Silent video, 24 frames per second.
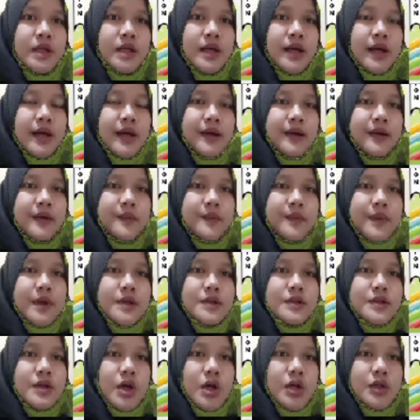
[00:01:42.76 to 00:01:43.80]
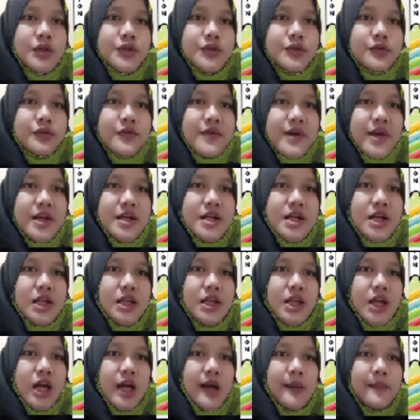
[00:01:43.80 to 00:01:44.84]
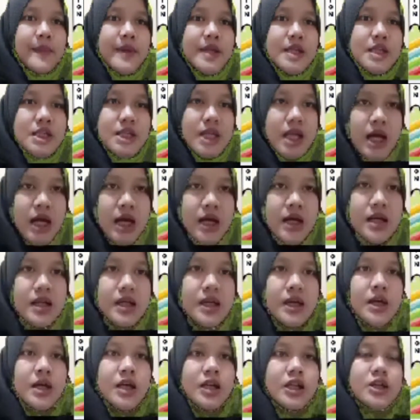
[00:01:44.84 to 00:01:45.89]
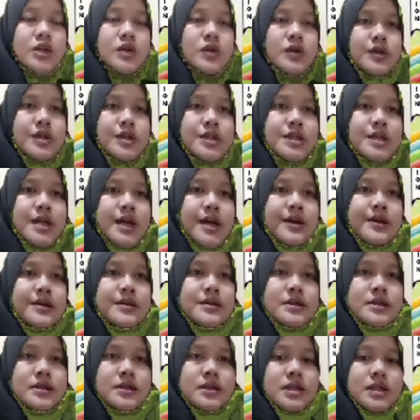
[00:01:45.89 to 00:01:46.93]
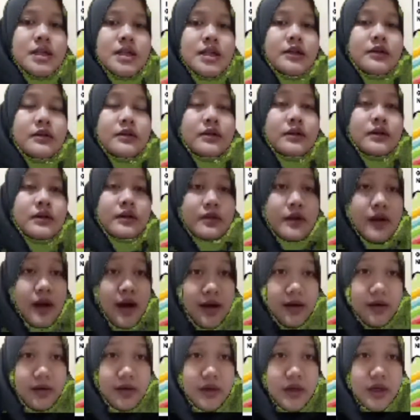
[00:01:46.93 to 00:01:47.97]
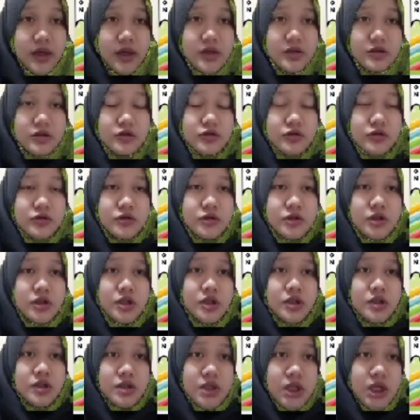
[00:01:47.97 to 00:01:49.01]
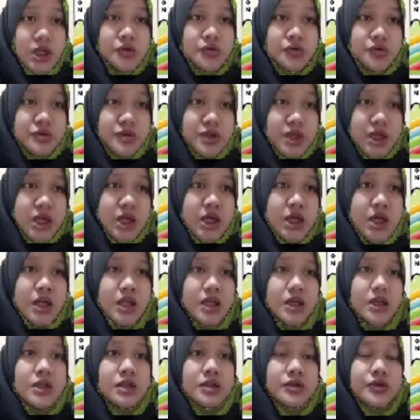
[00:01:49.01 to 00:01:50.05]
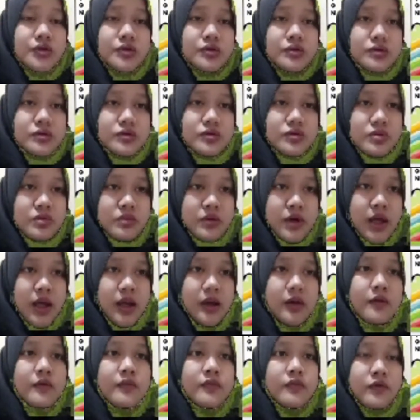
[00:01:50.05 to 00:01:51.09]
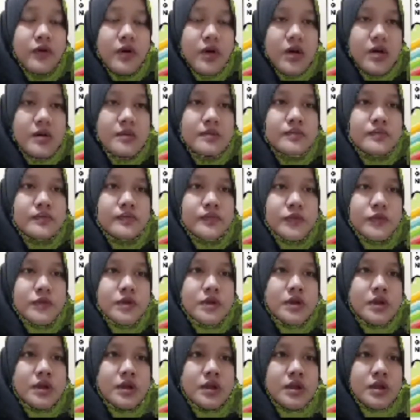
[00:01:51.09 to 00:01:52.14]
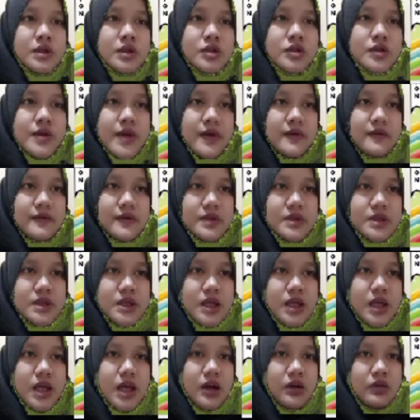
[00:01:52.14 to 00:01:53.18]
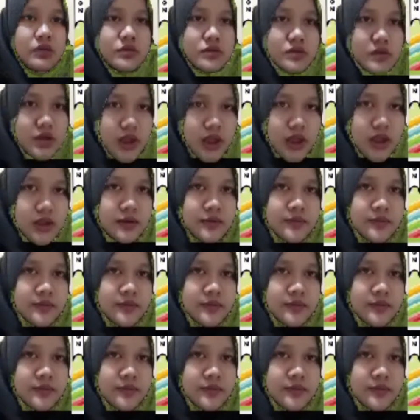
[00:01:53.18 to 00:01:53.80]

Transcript: And based on survey data PISA, Indonesia has a ranking 63 from 70 countries.